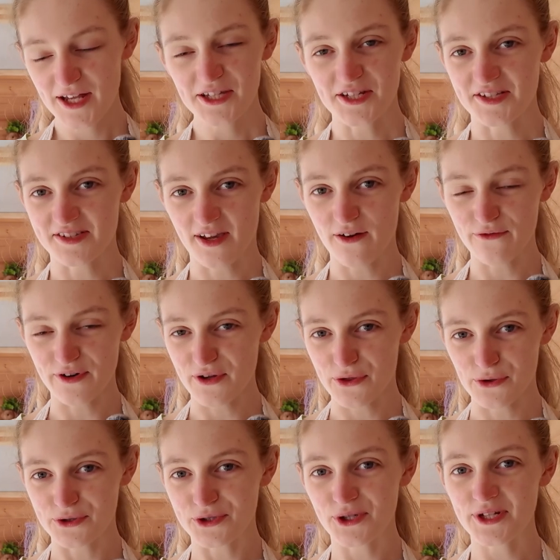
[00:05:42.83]
discovering
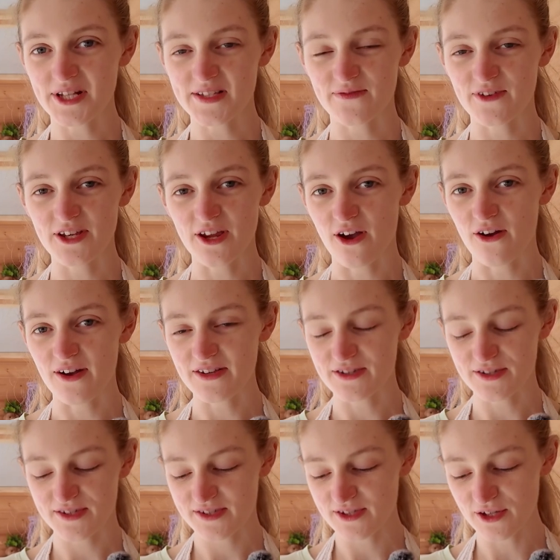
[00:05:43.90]
through doing this video, it
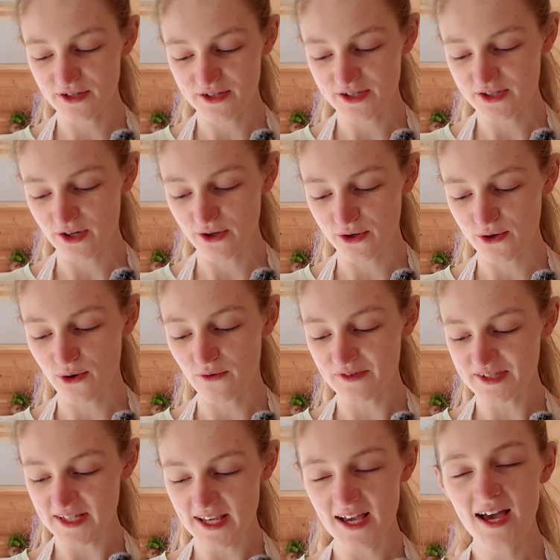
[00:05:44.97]
just looks so cool.
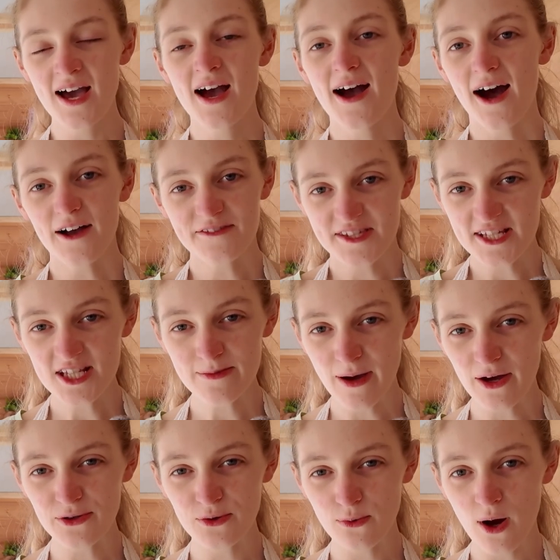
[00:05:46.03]
Obviously, I've seen them
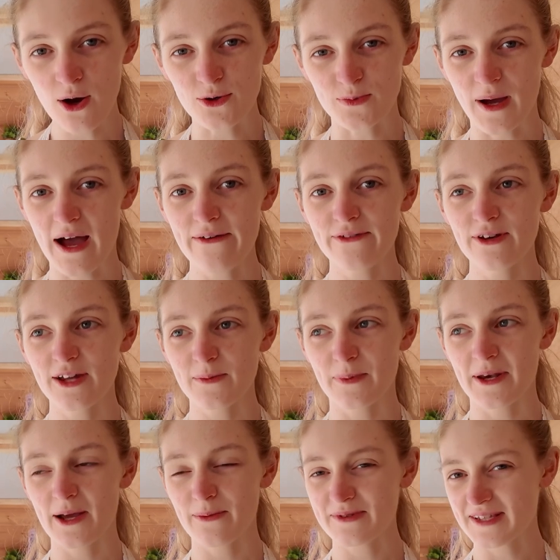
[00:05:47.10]
out in the world, but I haven't like
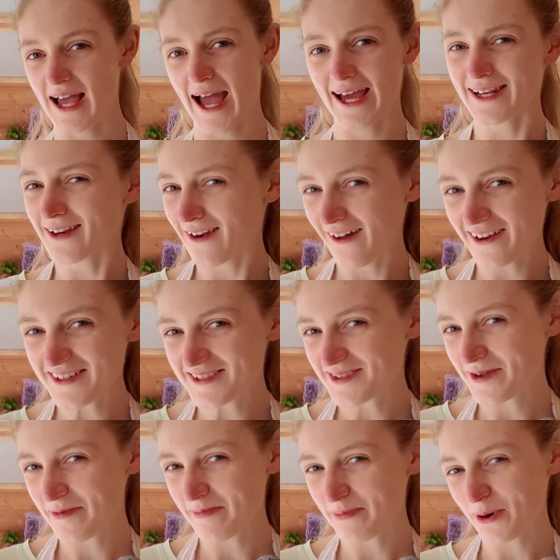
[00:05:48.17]
been able to analyze
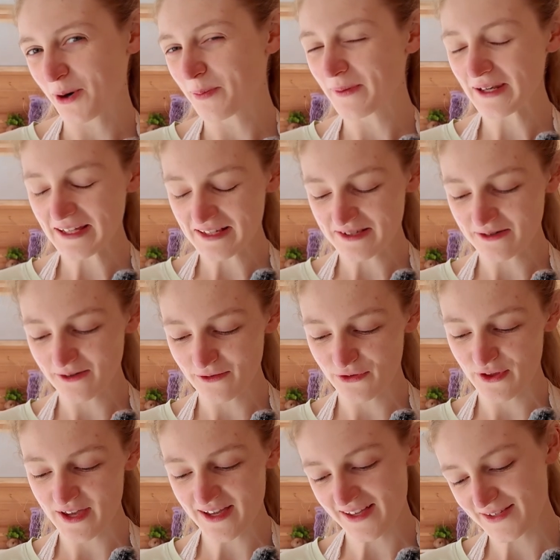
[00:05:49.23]
them properly sort of
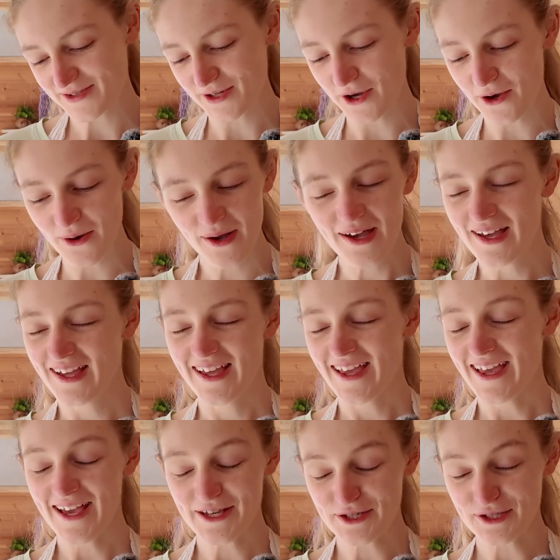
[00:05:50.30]
thing. So
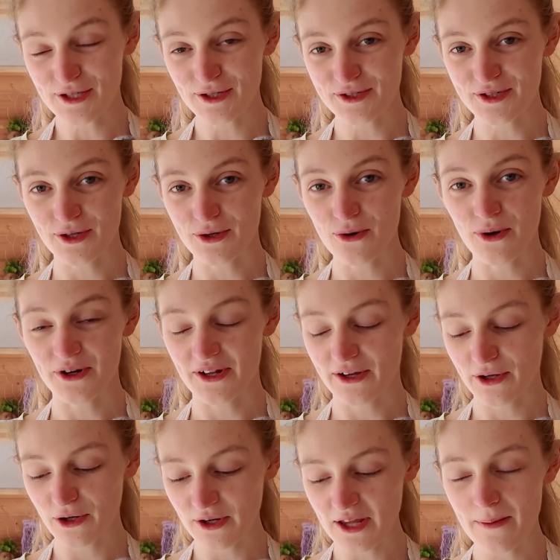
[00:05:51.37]
it just looks so cool, and I
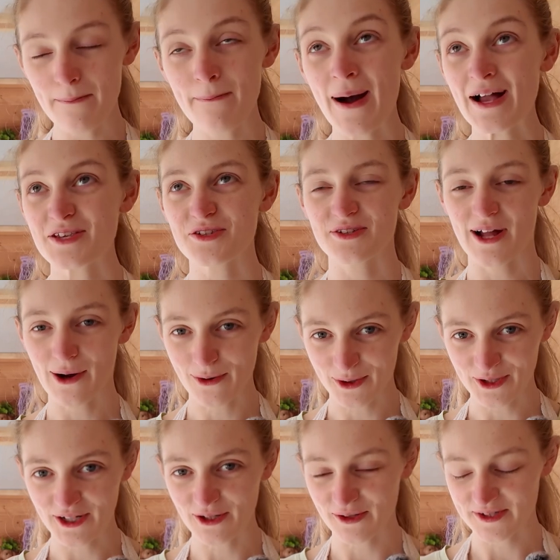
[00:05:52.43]
can only imagine how
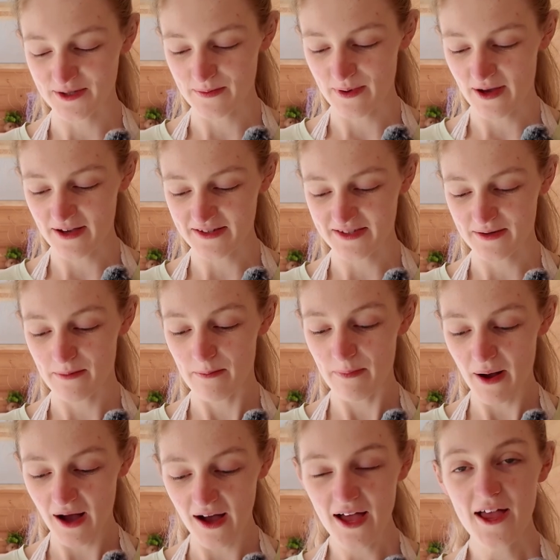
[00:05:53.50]
good it looks in person.
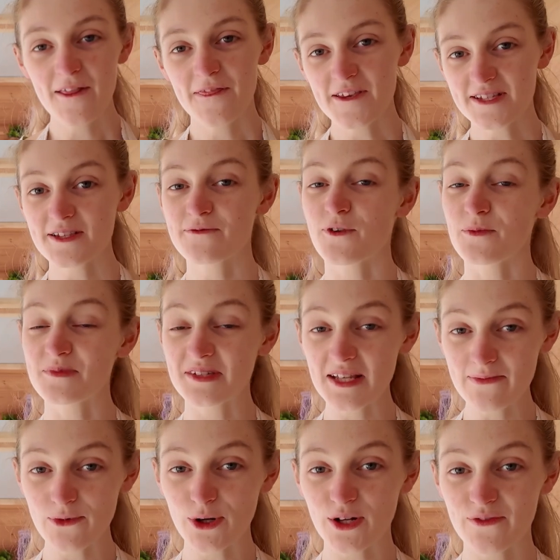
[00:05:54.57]
But this is from
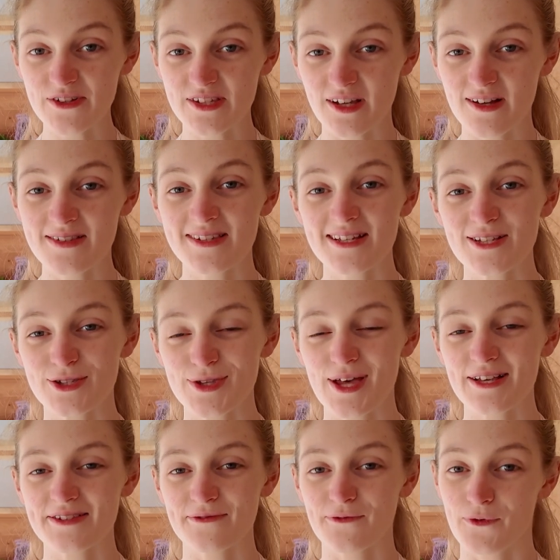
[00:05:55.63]
Team Rocket Returns in
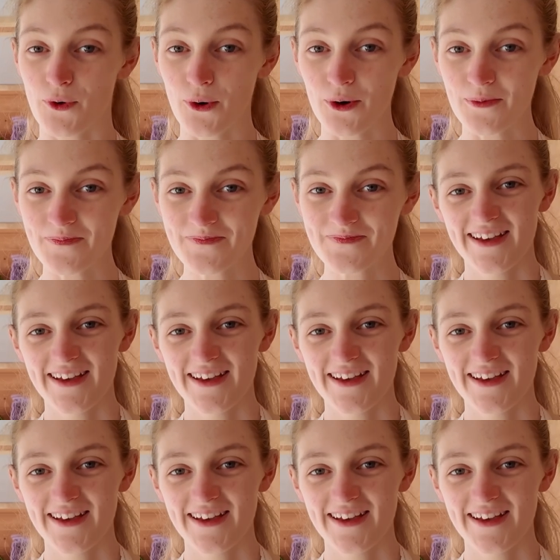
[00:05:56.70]
2004.